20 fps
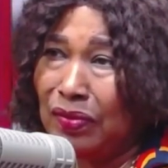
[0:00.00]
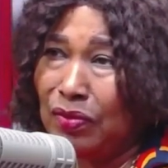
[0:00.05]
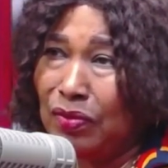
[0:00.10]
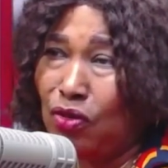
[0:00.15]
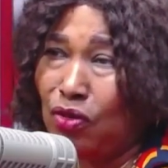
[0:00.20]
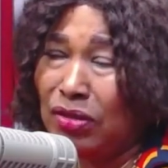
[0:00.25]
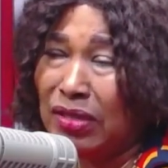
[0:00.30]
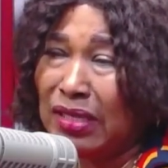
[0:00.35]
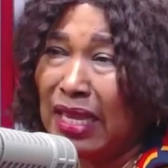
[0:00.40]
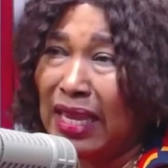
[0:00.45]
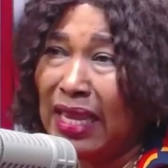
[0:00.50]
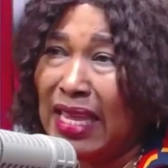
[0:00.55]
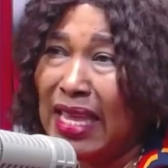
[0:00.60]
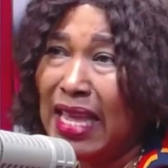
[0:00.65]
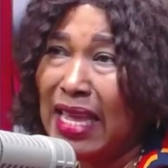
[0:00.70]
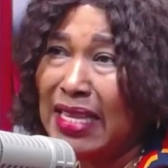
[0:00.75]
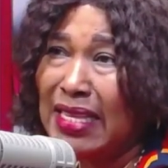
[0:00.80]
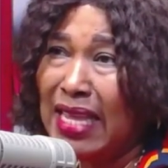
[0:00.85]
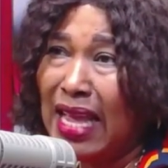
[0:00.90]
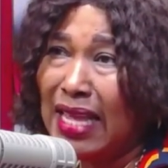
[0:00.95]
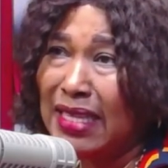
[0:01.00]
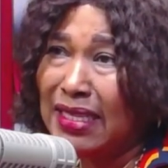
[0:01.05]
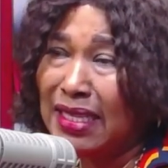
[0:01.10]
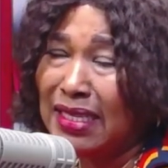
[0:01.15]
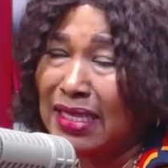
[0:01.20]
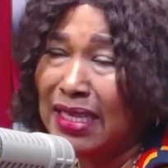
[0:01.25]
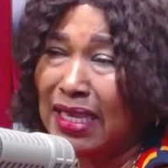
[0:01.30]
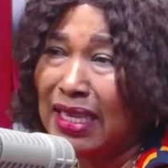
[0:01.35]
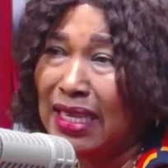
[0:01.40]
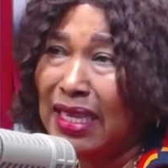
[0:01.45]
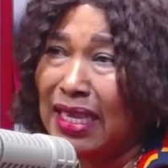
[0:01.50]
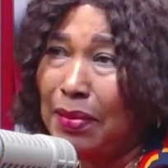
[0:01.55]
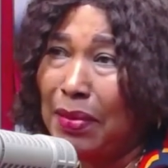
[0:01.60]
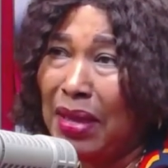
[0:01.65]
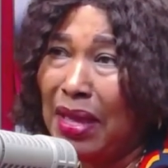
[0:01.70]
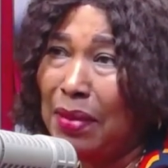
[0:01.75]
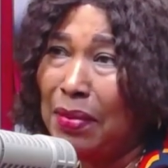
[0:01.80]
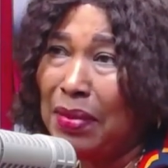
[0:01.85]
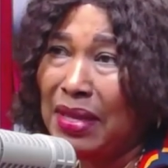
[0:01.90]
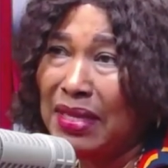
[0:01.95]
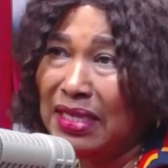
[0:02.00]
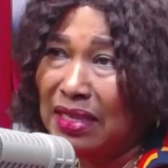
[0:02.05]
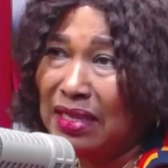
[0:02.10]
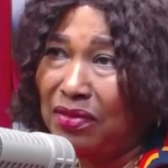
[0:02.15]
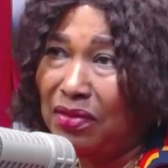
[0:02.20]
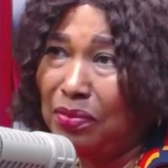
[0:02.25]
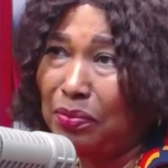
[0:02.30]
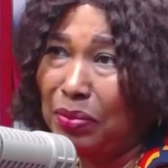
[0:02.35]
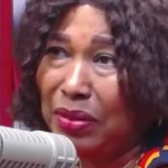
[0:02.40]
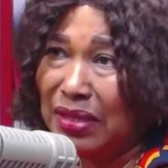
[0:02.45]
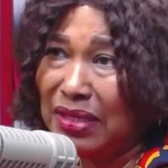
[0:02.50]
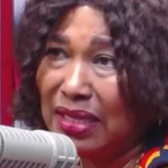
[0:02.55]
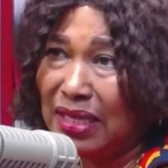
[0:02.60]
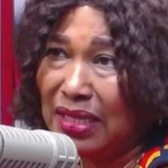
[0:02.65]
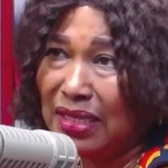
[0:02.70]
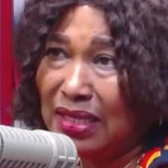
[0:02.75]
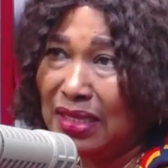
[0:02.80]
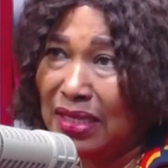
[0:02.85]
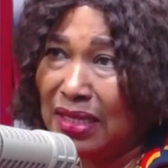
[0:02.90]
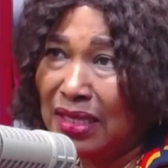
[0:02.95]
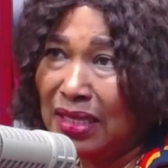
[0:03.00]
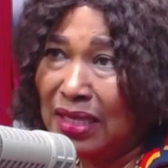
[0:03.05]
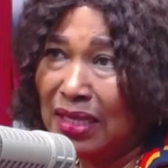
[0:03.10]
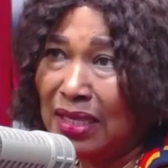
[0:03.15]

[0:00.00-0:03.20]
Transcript: Because anki ye nya say nki ye be 7%.